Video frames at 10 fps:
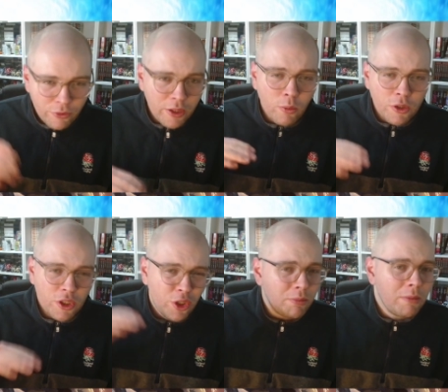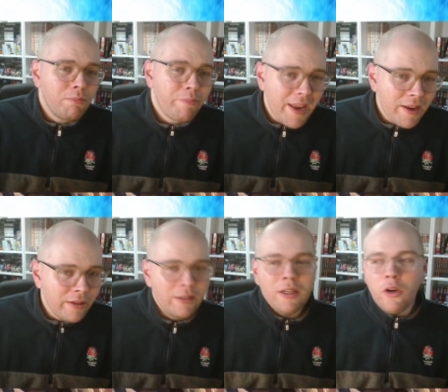Did wish it could be better,
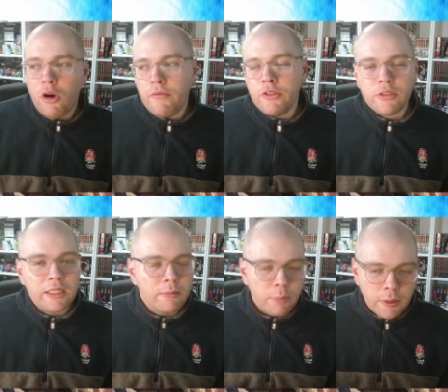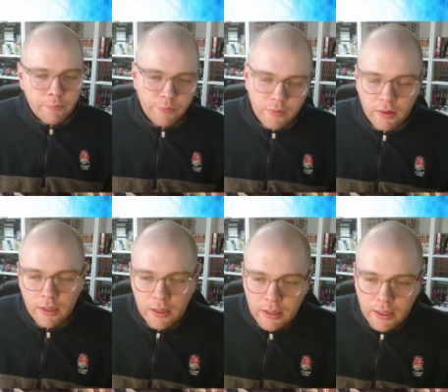obviously, but
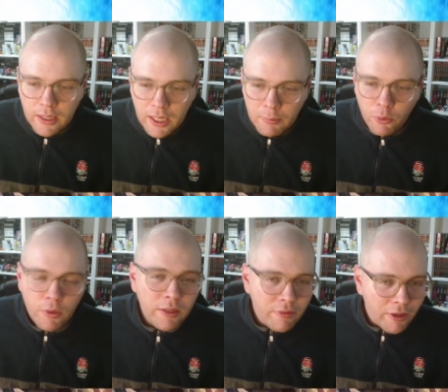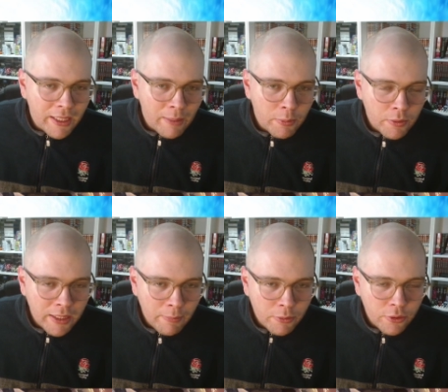I'm already very happy with
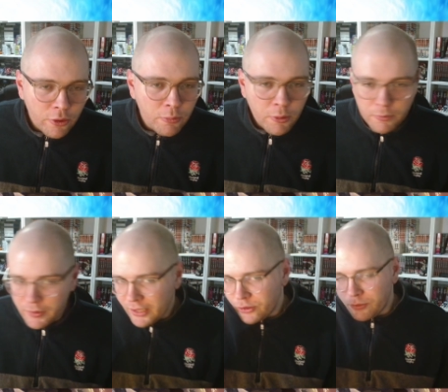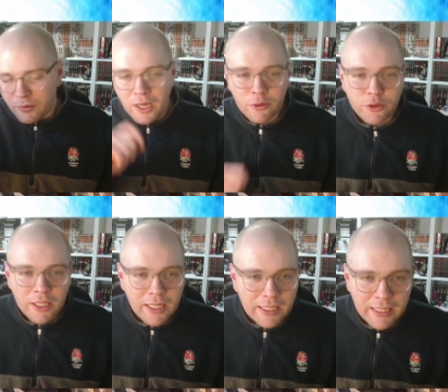the episode. But yes, I'll
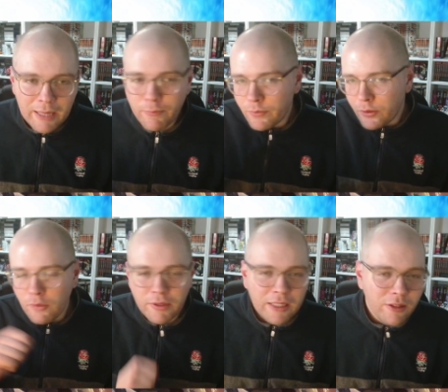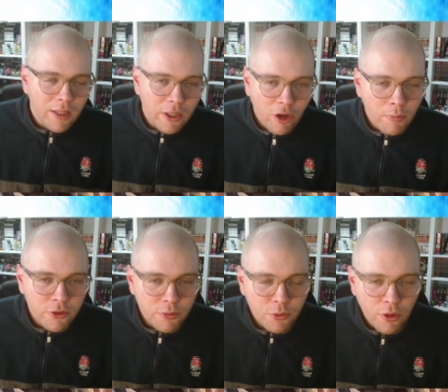say it again. Don't forget to like, comment,
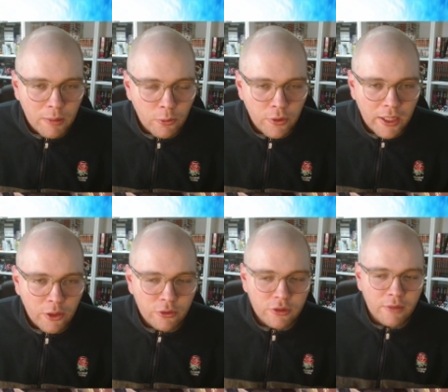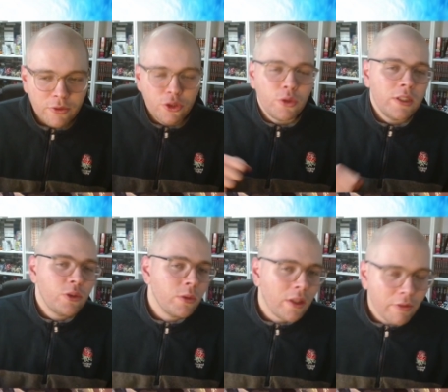subscribe, all that good stuff. Tune in
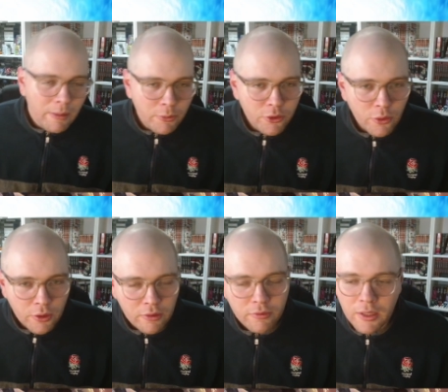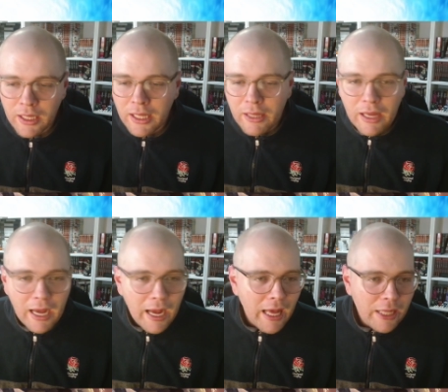to another episode of
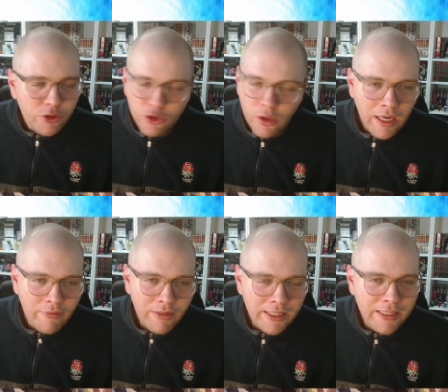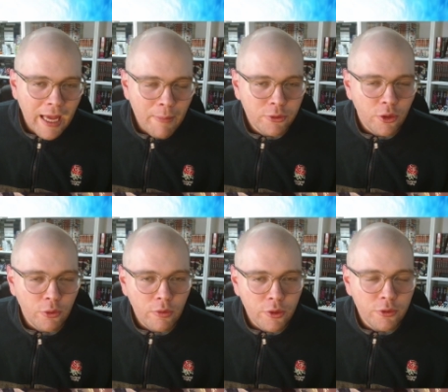Solo Leveling episode
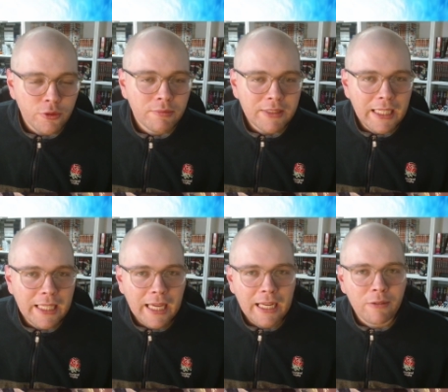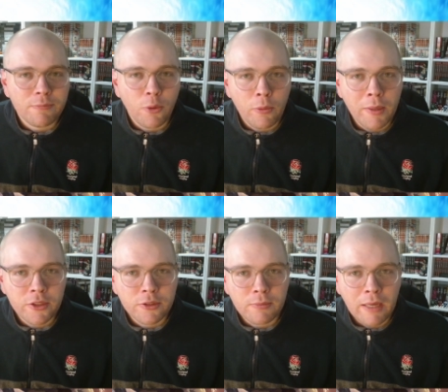reviews. Take care now. All the
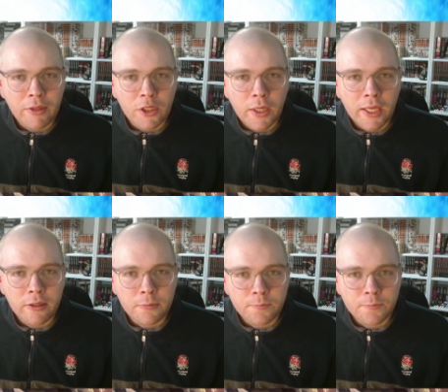best. Have a nice weekend.